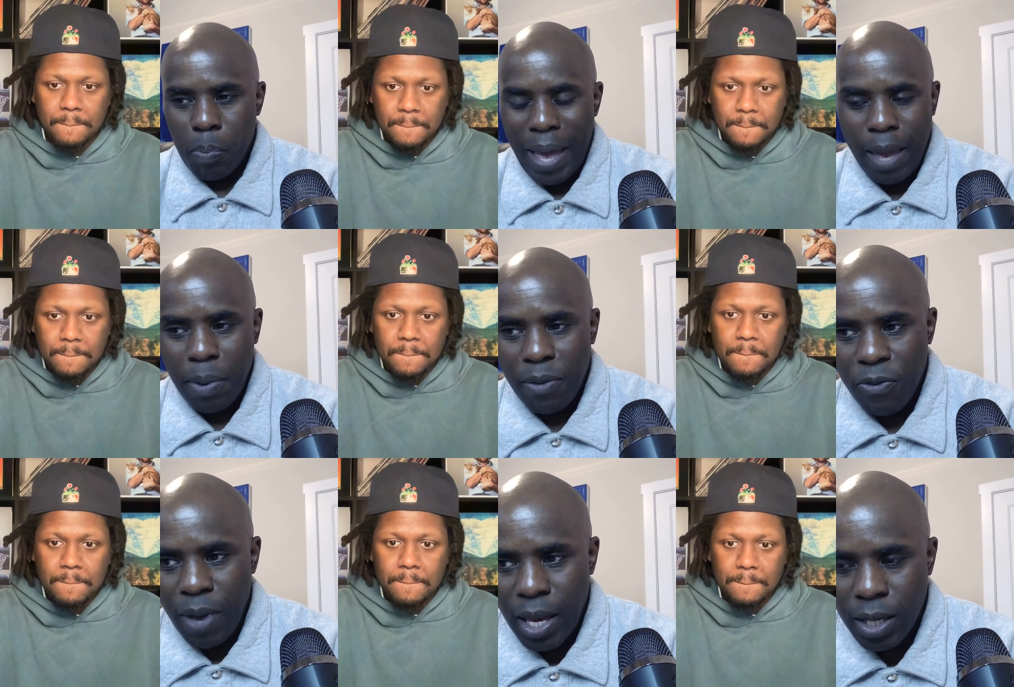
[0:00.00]

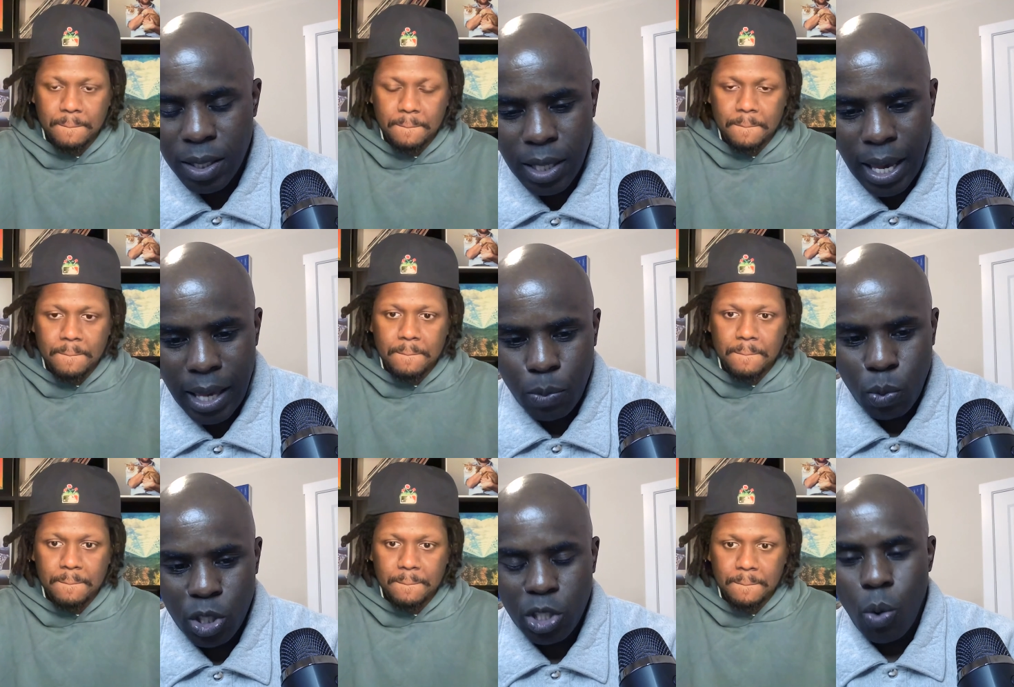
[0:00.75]
Speaker 1: Babyface
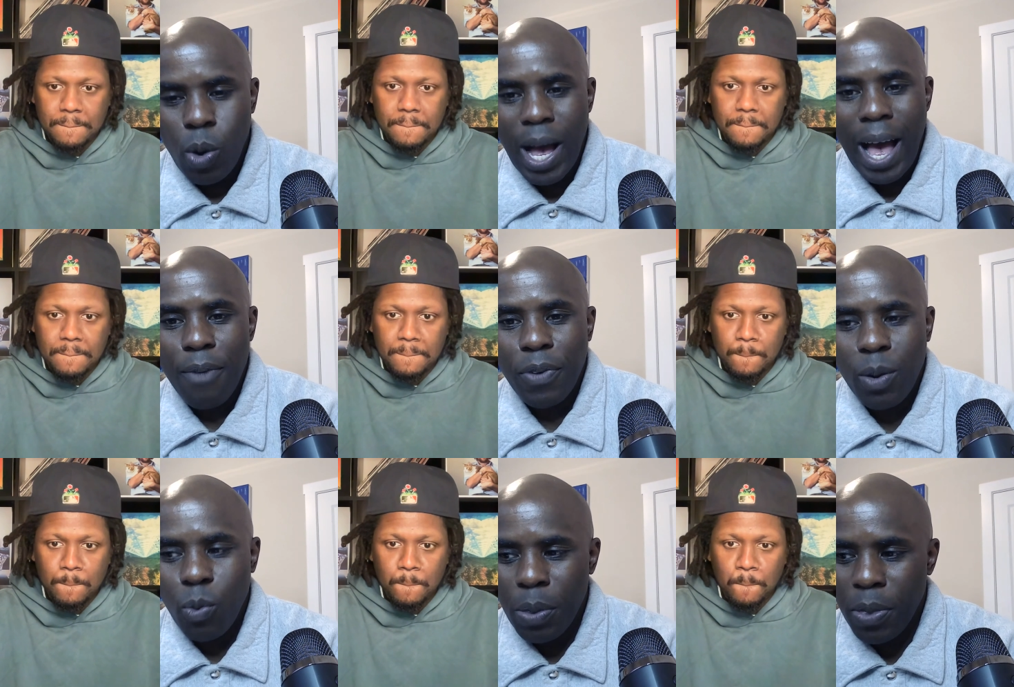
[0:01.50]
was so
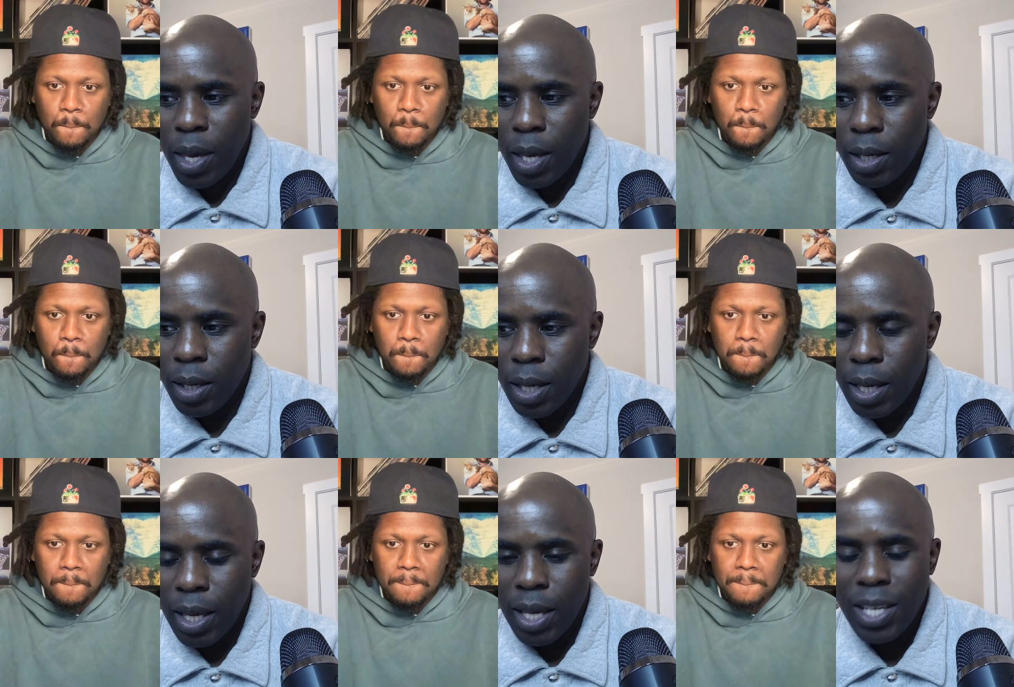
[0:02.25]
confident within
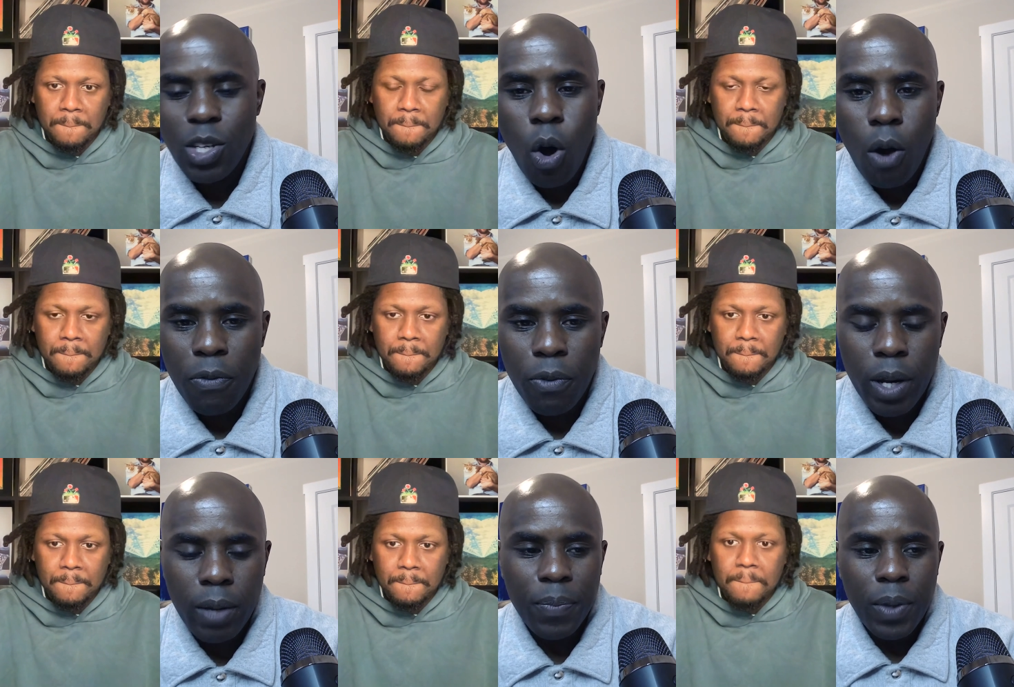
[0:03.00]
his
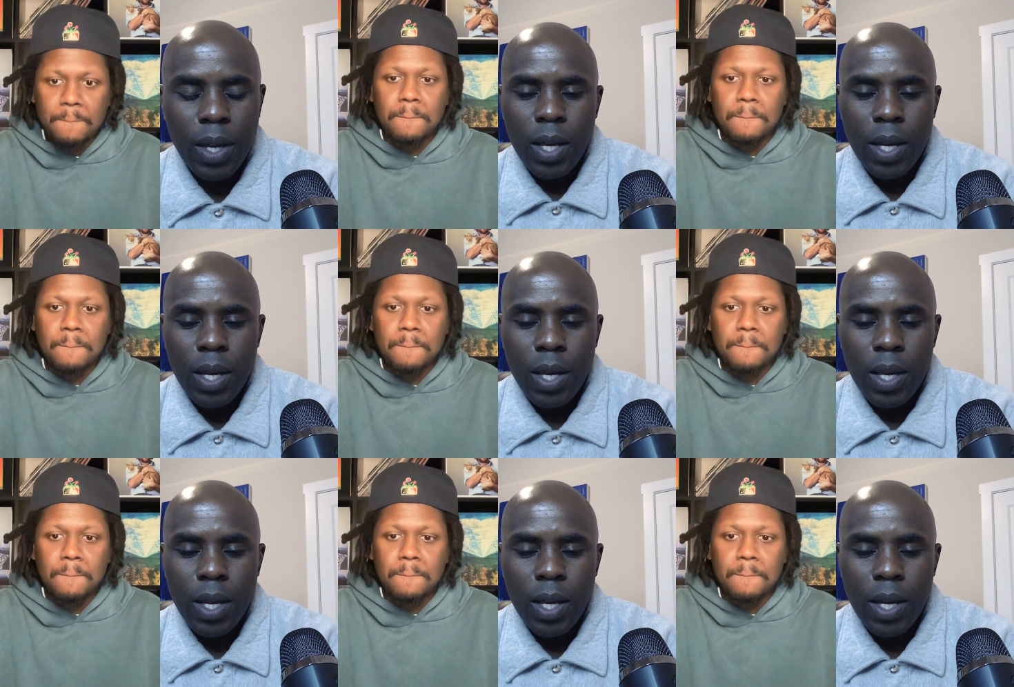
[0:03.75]
offering